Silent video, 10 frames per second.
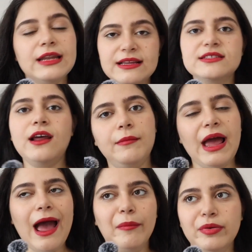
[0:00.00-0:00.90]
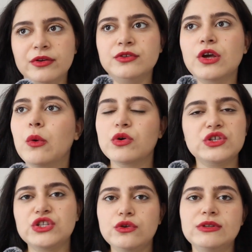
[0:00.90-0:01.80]
next time it happened
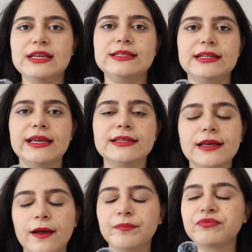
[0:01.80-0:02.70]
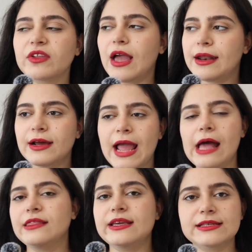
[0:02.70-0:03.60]
was 2 days later. And I
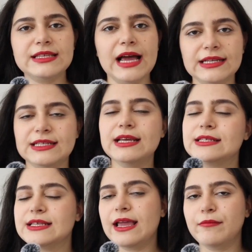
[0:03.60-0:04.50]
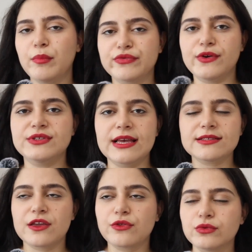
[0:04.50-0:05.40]
had the exact same
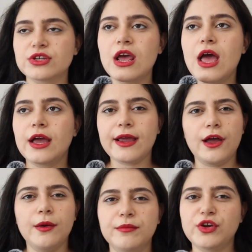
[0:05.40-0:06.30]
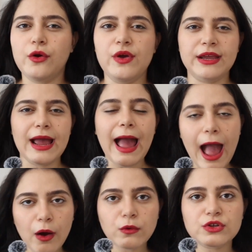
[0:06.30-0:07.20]
process. I thought, okay, I'm going
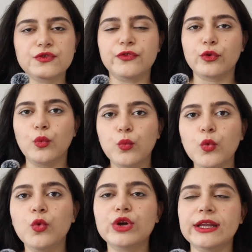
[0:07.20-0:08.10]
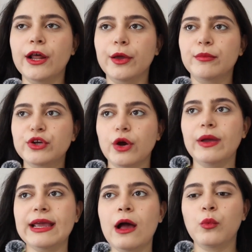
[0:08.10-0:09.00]
out for a walk and I'm
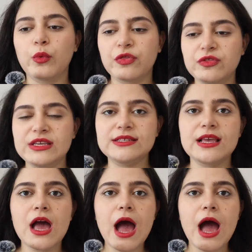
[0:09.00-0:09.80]
going out with these